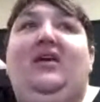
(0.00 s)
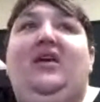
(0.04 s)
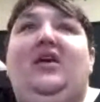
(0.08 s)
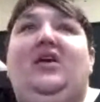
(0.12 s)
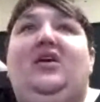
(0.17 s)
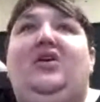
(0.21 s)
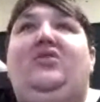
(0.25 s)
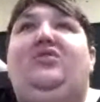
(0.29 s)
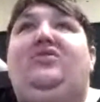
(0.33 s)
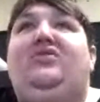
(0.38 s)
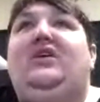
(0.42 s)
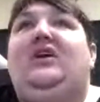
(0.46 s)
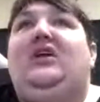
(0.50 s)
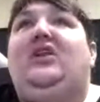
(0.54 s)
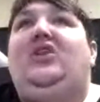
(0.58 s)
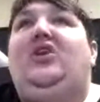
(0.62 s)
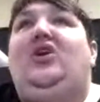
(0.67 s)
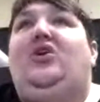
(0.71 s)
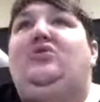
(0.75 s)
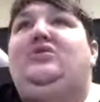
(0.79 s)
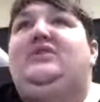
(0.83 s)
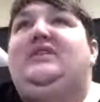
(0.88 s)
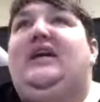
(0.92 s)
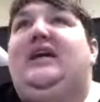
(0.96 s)
using a
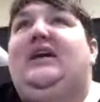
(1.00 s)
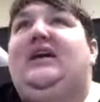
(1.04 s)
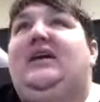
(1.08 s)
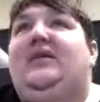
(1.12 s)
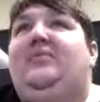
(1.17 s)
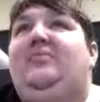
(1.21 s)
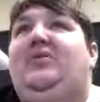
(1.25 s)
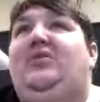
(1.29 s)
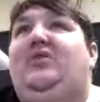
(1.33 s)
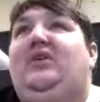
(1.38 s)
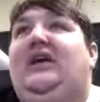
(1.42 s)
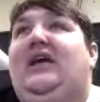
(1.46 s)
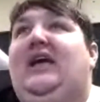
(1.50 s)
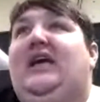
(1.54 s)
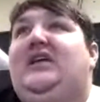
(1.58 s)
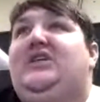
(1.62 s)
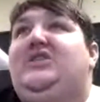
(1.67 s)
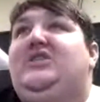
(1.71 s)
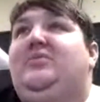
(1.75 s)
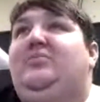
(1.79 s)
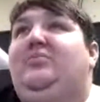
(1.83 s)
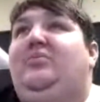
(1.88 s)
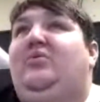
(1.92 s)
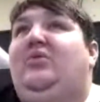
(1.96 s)
low-tech
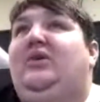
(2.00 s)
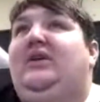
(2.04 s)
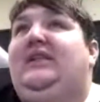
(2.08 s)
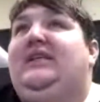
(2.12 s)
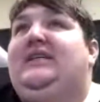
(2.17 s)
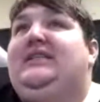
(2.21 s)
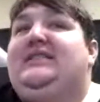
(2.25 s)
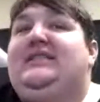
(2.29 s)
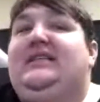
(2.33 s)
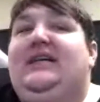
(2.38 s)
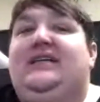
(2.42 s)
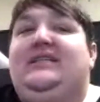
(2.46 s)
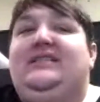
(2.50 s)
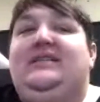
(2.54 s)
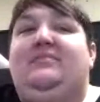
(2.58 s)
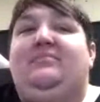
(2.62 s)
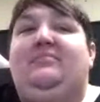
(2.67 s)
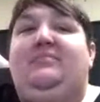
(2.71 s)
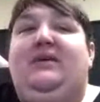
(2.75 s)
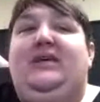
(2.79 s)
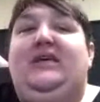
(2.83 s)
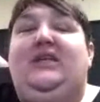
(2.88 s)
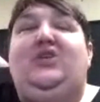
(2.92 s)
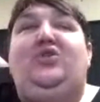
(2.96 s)
communication board. This doesn't
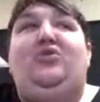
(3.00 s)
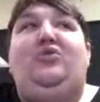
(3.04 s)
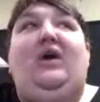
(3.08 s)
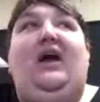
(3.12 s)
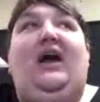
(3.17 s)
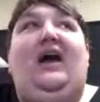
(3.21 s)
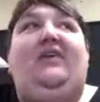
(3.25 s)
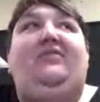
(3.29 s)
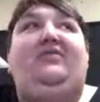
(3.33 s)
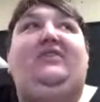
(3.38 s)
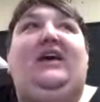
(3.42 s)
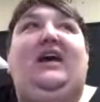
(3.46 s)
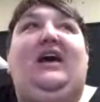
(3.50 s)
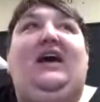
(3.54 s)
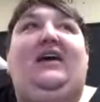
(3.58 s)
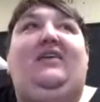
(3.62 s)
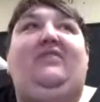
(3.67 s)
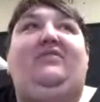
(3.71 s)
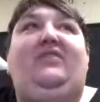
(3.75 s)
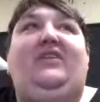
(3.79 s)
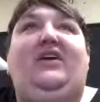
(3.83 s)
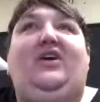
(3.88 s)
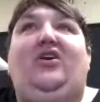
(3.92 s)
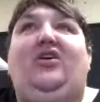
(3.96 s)
mean you have to
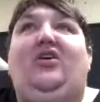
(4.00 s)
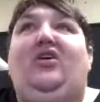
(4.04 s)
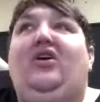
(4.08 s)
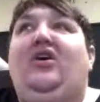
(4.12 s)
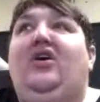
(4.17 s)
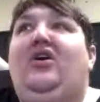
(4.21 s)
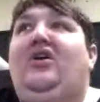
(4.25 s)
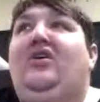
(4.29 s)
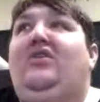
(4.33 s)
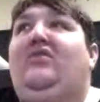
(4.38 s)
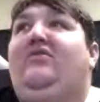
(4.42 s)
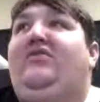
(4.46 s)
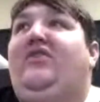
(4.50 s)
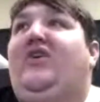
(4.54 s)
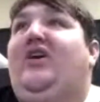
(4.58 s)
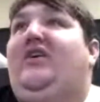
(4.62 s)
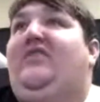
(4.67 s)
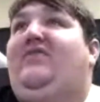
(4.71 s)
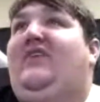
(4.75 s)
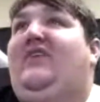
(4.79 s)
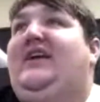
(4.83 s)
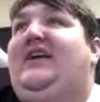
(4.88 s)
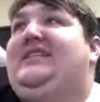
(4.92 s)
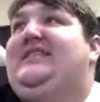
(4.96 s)
have their very
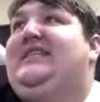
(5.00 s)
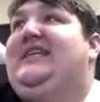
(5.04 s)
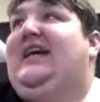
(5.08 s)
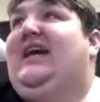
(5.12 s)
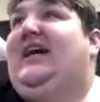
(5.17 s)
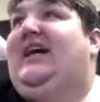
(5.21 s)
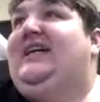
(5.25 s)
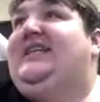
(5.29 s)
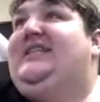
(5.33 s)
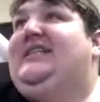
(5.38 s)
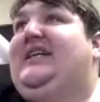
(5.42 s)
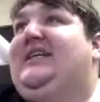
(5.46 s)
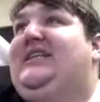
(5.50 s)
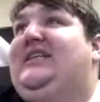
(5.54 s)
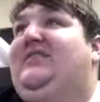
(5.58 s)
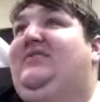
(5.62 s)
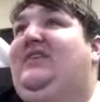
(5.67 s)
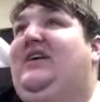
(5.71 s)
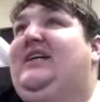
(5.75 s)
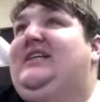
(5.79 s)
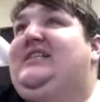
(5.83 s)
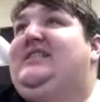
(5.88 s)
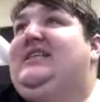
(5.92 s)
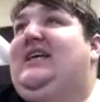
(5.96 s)
fancy high-tech
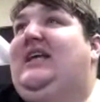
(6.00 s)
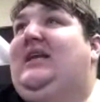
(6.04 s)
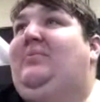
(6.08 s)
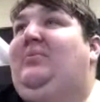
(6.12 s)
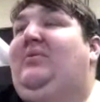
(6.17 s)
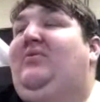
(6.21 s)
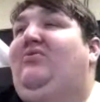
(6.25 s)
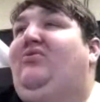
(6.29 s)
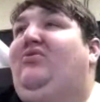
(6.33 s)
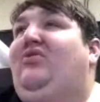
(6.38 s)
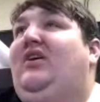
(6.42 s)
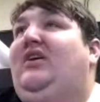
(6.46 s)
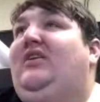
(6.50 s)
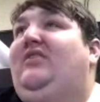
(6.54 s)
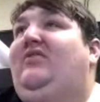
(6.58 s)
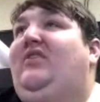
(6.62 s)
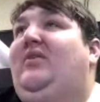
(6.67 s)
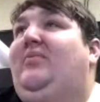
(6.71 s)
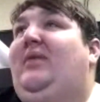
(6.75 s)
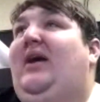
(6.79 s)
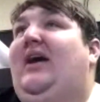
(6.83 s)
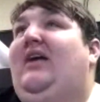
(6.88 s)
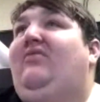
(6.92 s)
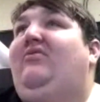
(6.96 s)
device set up in front of
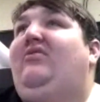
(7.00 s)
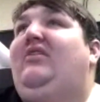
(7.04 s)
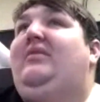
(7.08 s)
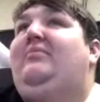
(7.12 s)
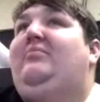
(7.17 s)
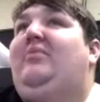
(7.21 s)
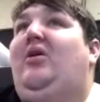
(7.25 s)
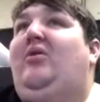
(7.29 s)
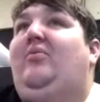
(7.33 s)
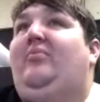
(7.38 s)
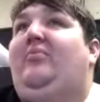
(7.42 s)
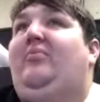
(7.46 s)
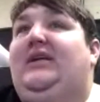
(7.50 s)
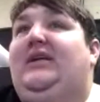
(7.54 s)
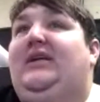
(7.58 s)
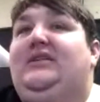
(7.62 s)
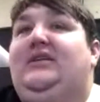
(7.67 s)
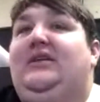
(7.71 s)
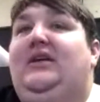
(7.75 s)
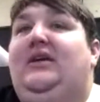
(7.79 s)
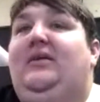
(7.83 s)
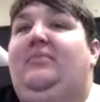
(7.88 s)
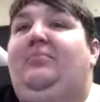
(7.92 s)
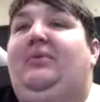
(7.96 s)
them every moment,
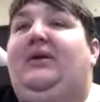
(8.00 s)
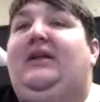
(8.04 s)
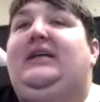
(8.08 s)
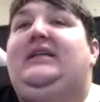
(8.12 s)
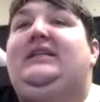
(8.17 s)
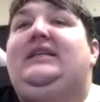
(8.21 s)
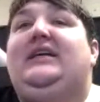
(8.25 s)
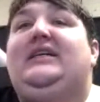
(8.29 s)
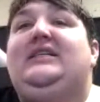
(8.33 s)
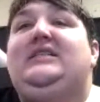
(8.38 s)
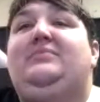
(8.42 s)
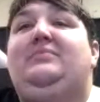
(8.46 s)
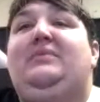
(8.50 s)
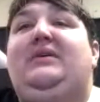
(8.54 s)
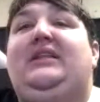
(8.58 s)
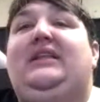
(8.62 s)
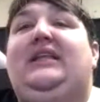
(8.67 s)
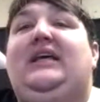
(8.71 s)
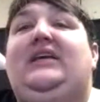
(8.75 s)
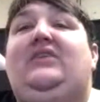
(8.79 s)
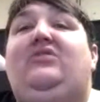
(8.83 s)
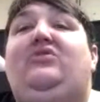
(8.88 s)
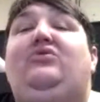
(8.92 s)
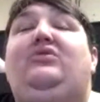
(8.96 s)
but it does mean
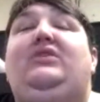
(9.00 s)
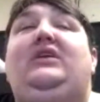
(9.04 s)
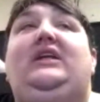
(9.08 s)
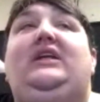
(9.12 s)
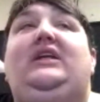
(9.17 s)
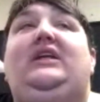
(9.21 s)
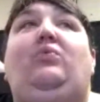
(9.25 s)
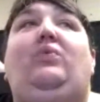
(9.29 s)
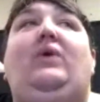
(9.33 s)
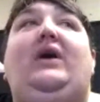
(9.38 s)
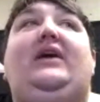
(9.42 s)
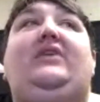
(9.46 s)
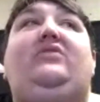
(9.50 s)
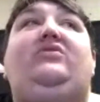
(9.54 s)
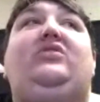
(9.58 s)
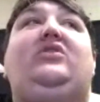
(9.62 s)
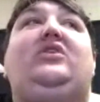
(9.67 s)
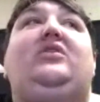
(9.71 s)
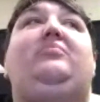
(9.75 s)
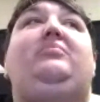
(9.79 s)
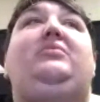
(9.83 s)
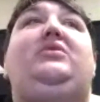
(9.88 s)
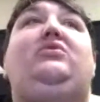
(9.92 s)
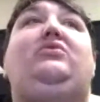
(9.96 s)
they do need a way to
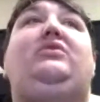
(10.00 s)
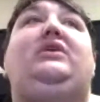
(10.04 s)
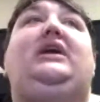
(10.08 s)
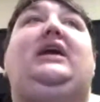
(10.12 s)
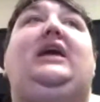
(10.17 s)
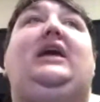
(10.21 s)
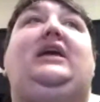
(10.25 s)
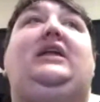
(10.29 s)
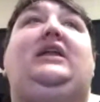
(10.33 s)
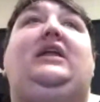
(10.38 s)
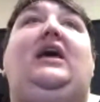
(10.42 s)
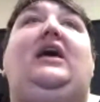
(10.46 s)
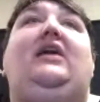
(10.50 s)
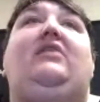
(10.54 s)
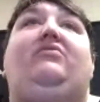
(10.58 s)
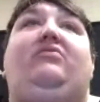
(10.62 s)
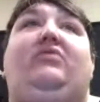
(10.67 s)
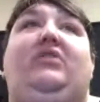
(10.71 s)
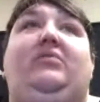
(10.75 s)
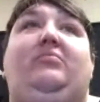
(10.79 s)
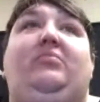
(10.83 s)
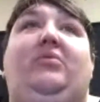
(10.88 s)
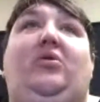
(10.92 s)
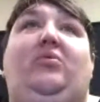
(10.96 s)
communicate
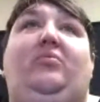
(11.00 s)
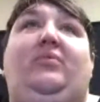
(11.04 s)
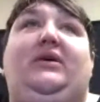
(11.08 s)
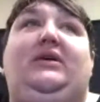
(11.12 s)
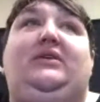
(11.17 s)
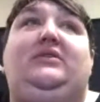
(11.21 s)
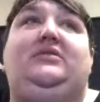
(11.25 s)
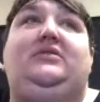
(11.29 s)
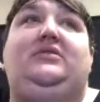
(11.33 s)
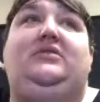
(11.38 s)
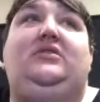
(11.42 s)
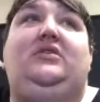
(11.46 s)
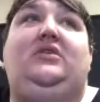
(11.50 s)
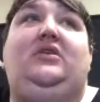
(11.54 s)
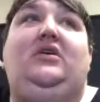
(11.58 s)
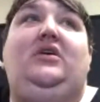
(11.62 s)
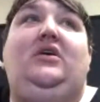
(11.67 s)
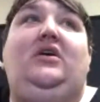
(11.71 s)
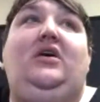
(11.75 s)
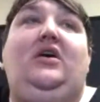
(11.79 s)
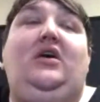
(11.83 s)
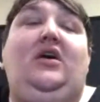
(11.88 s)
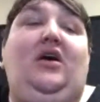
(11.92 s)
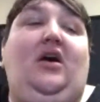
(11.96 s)
every
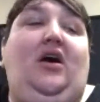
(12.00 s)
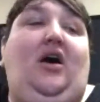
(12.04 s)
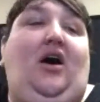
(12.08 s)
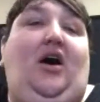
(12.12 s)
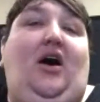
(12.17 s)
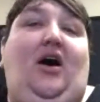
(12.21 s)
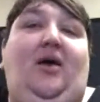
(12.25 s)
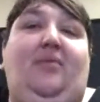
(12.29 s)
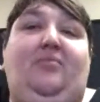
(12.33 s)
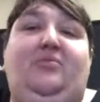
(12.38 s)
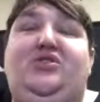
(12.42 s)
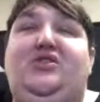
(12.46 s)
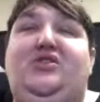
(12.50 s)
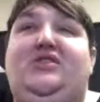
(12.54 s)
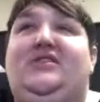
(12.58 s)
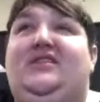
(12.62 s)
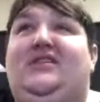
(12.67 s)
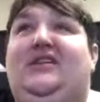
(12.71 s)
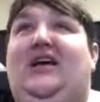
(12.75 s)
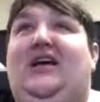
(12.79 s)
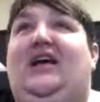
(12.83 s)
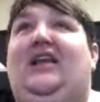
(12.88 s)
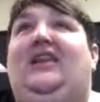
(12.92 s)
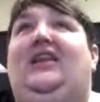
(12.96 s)
moment. Just
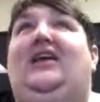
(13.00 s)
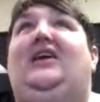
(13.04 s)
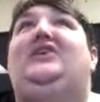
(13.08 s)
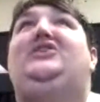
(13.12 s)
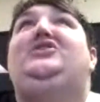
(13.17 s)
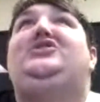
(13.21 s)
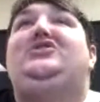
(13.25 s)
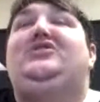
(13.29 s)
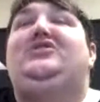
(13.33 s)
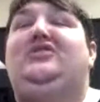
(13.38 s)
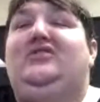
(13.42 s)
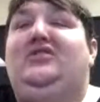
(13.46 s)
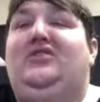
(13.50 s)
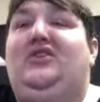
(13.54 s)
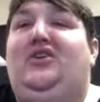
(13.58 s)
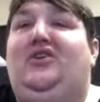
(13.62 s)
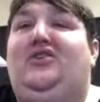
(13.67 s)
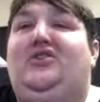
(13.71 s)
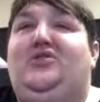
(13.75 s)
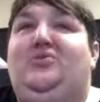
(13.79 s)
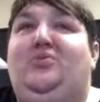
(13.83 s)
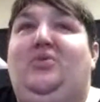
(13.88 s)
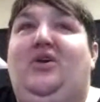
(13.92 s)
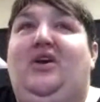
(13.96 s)
at lunch, you know,
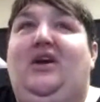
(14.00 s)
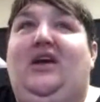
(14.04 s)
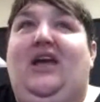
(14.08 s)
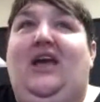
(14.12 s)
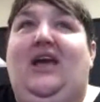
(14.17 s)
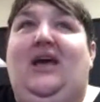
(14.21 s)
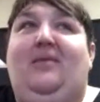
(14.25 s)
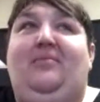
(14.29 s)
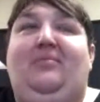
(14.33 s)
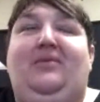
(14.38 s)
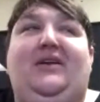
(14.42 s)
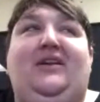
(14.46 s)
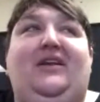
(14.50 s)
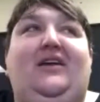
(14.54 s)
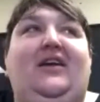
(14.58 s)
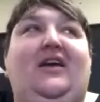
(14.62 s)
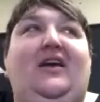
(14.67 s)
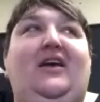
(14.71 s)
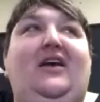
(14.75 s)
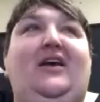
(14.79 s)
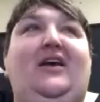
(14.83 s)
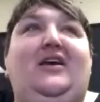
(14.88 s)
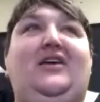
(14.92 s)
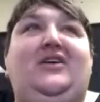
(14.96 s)
so we're at camp, and
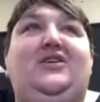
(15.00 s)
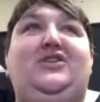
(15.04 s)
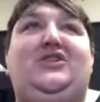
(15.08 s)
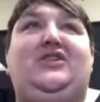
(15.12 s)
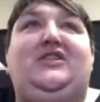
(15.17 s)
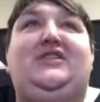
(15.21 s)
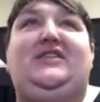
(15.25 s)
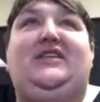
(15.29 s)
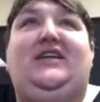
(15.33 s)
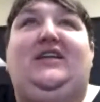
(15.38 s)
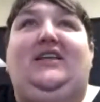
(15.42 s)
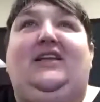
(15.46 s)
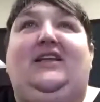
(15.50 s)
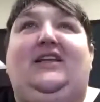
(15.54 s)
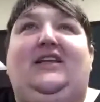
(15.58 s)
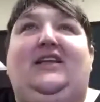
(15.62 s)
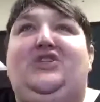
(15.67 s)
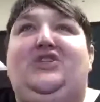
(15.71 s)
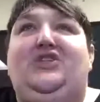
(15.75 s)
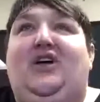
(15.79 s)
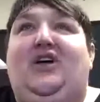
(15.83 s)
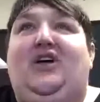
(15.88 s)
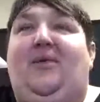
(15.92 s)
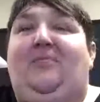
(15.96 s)
just at lunch,